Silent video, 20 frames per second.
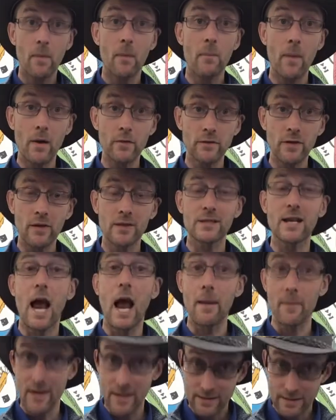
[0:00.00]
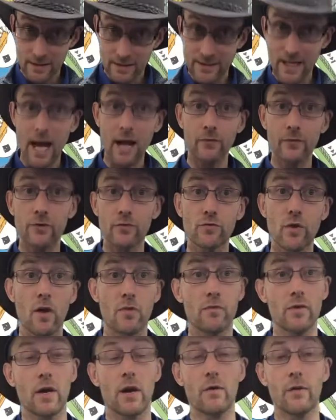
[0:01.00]
most of the time it's a
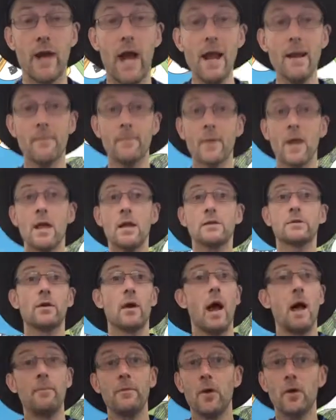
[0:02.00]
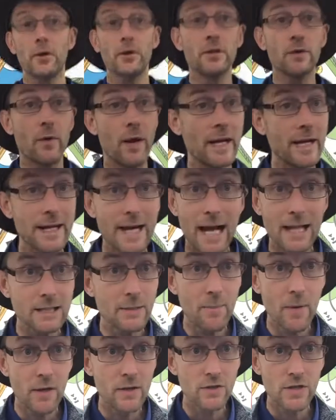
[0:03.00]
downstroke, okay? So I'm not going to do any
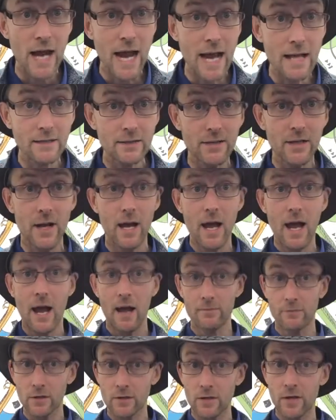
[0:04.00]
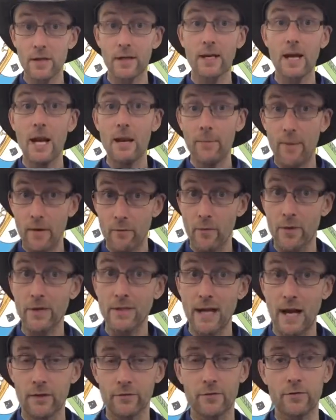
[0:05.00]
caterpillars yet. I'm just going to keep it with a
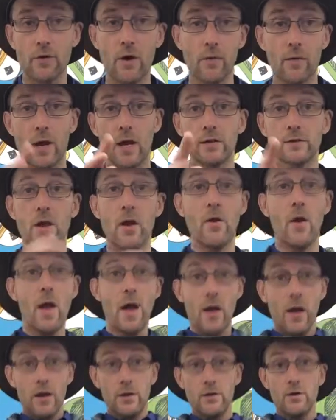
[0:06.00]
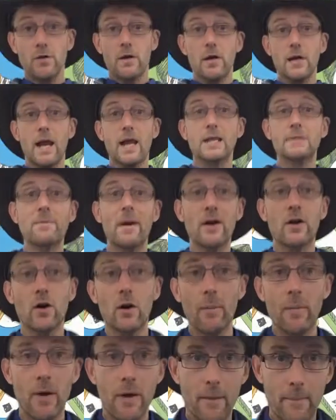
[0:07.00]
downstroke. So ukulele's back
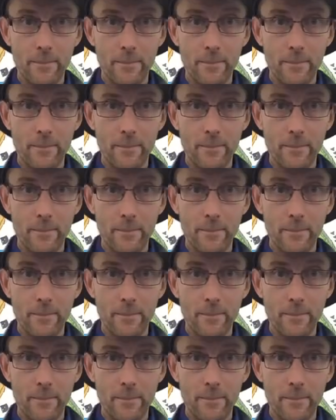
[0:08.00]
up.